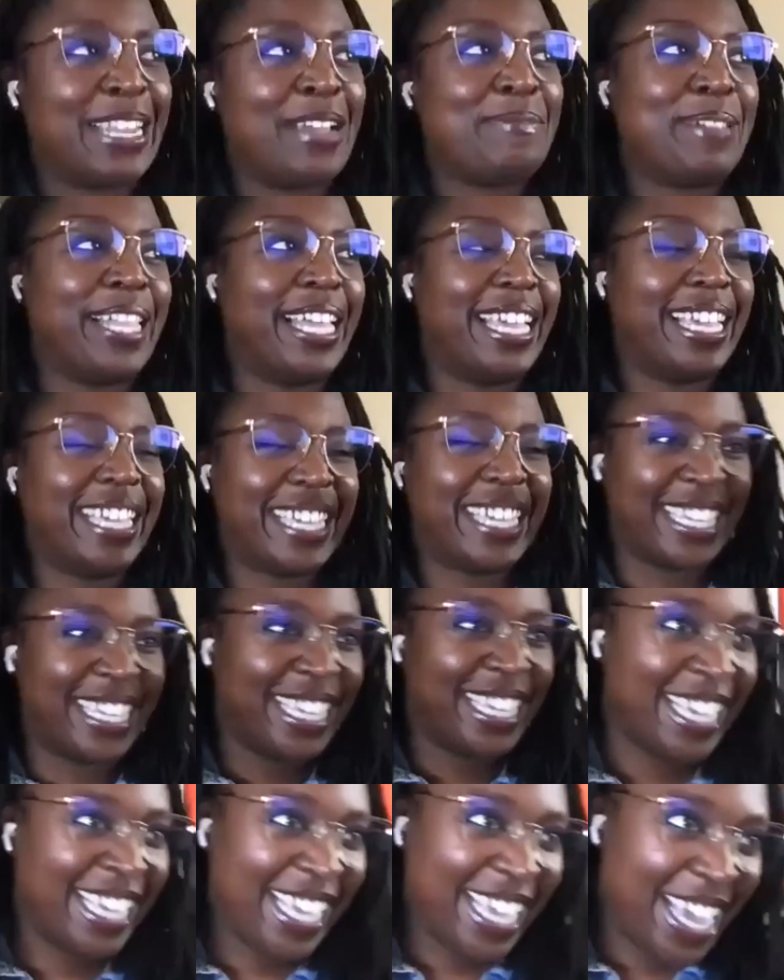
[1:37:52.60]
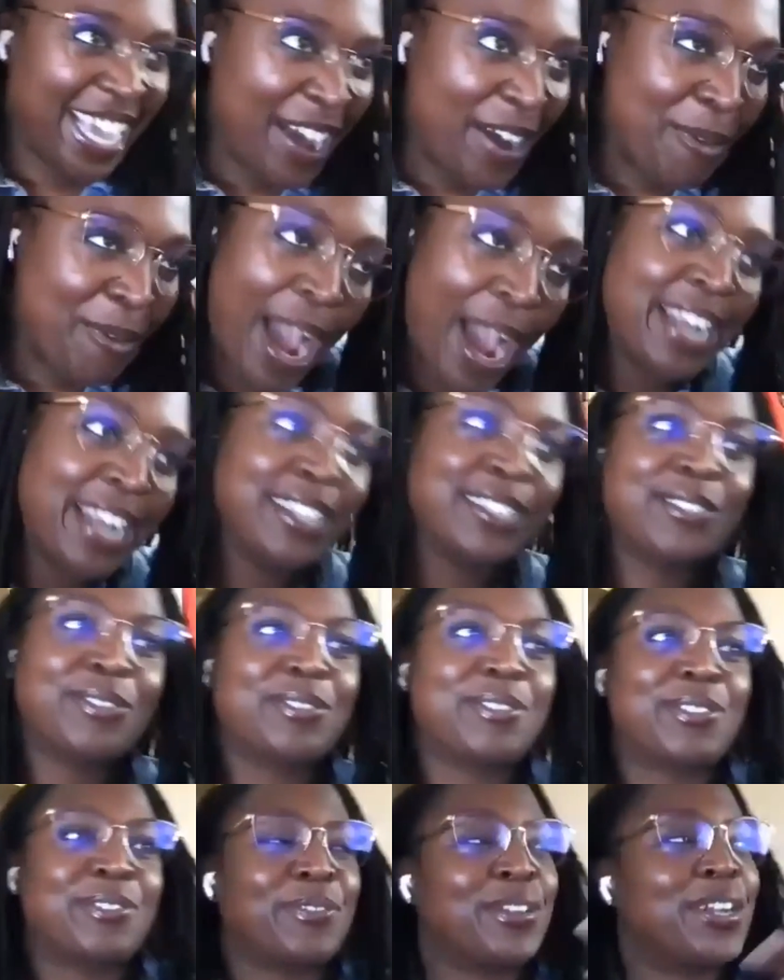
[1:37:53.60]
And I'm like, why does
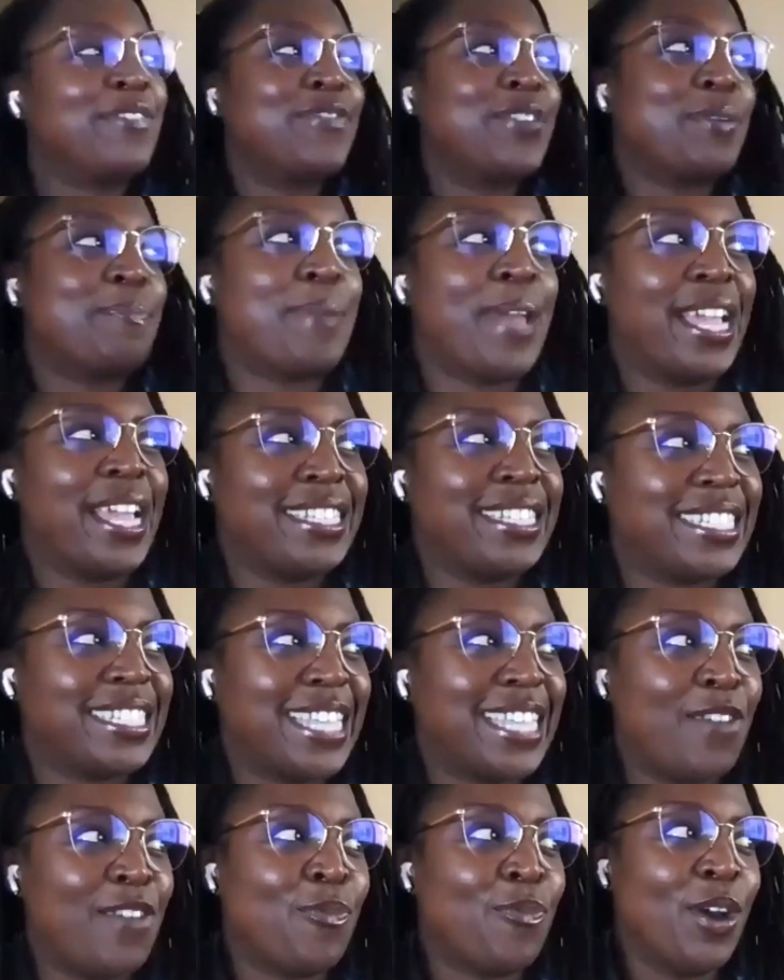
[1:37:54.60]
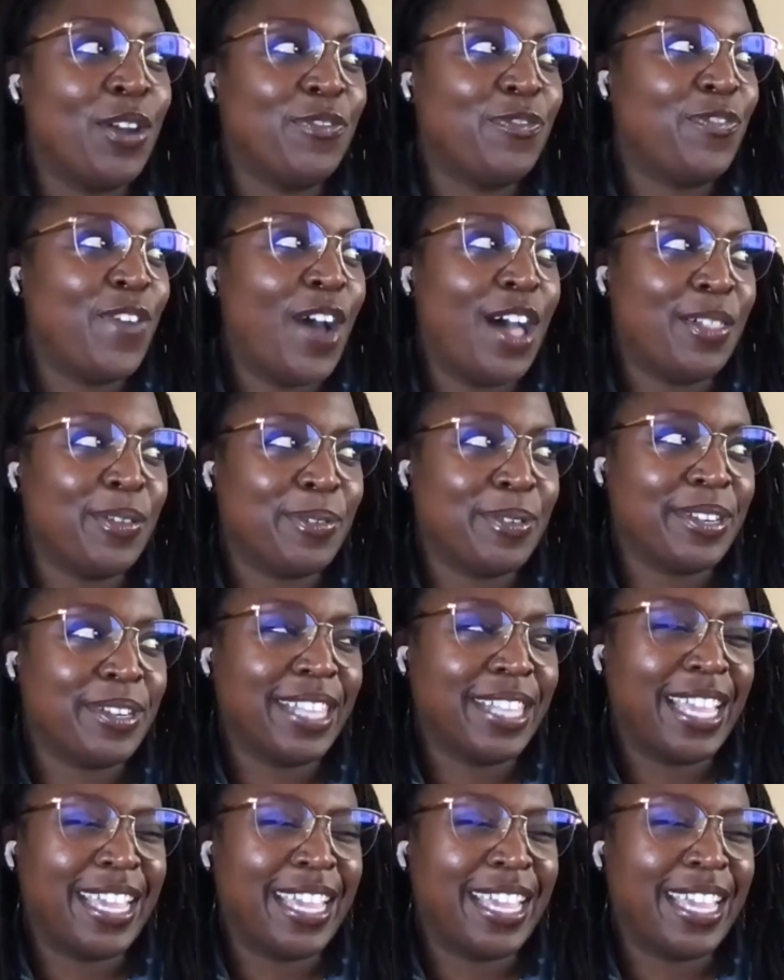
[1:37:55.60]
3 of your pages have 1 follower?